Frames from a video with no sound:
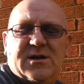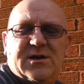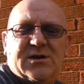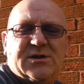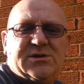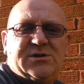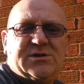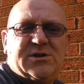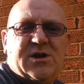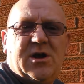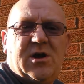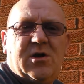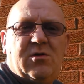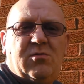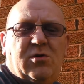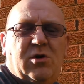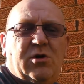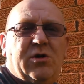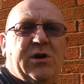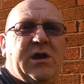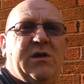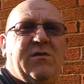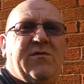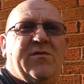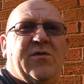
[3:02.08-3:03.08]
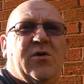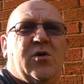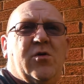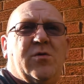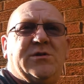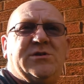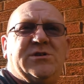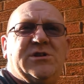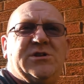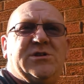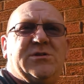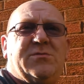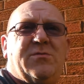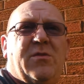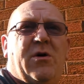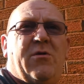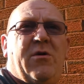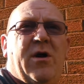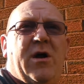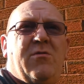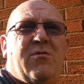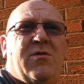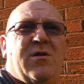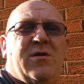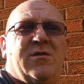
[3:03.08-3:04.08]
So looking forward to
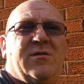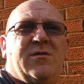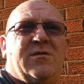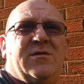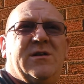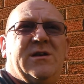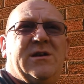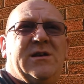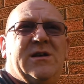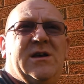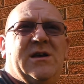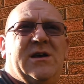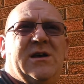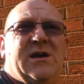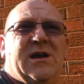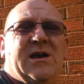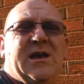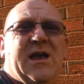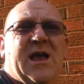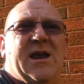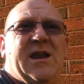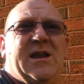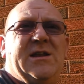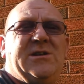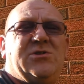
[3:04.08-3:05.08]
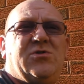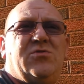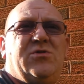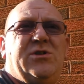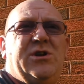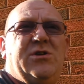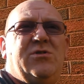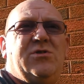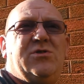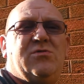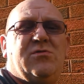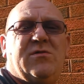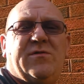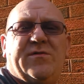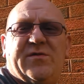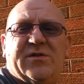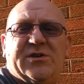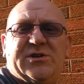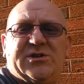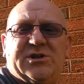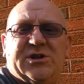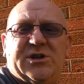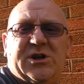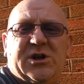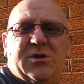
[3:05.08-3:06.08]
tomorrow. Again, it's unusual for
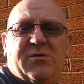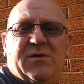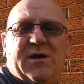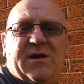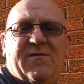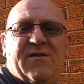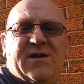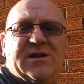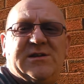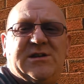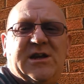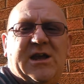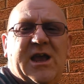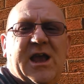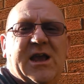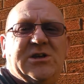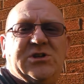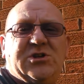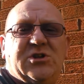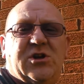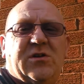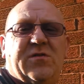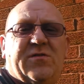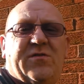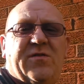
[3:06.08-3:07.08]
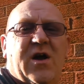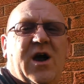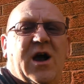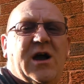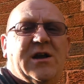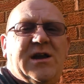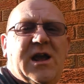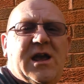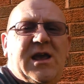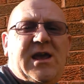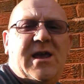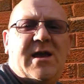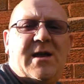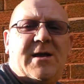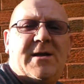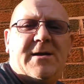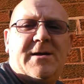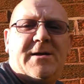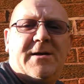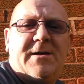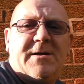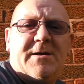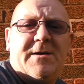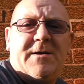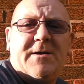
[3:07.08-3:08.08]
us to do an investigation on a Friday,
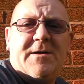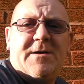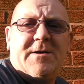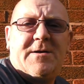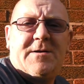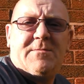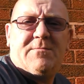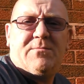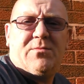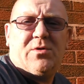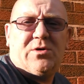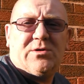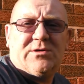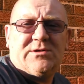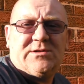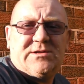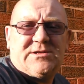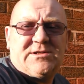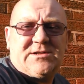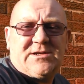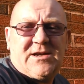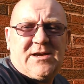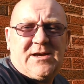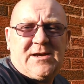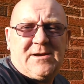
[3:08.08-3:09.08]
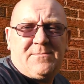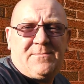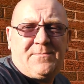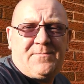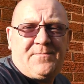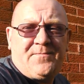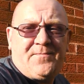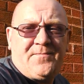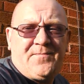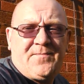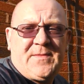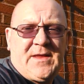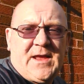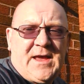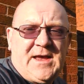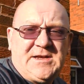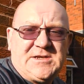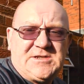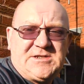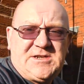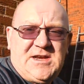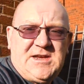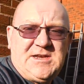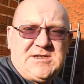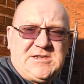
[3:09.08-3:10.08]
but
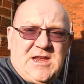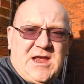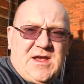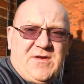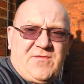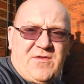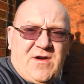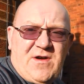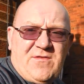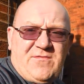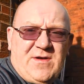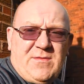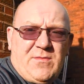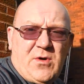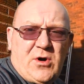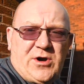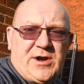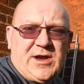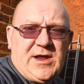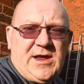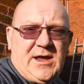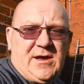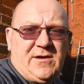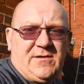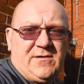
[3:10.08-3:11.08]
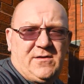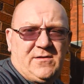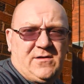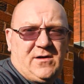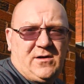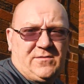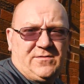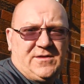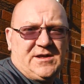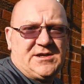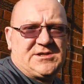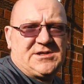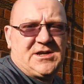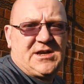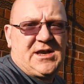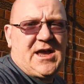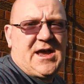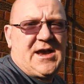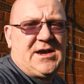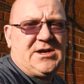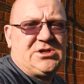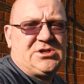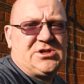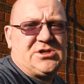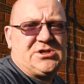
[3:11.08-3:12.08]
it's easier for everybody on this
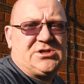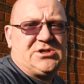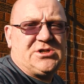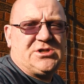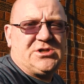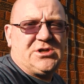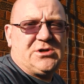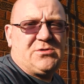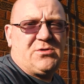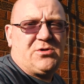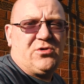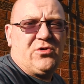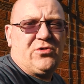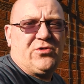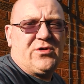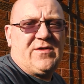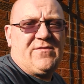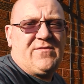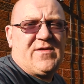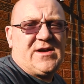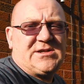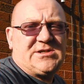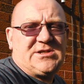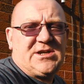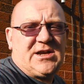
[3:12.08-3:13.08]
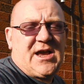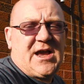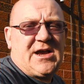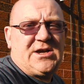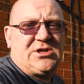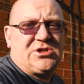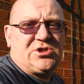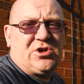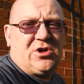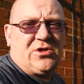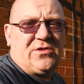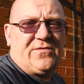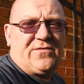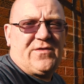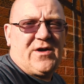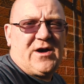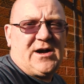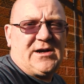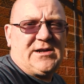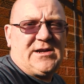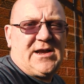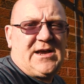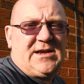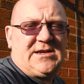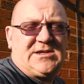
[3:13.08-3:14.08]
occasion to do another investigation on the
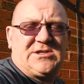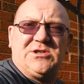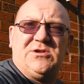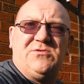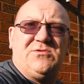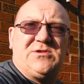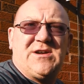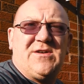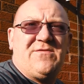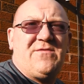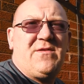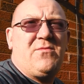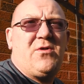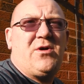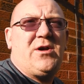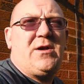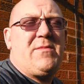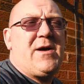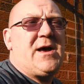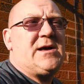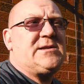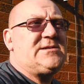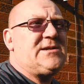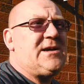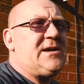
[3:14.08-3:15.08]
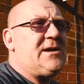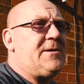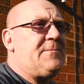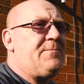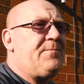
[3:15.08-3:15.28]
Friday. It suits everybody better.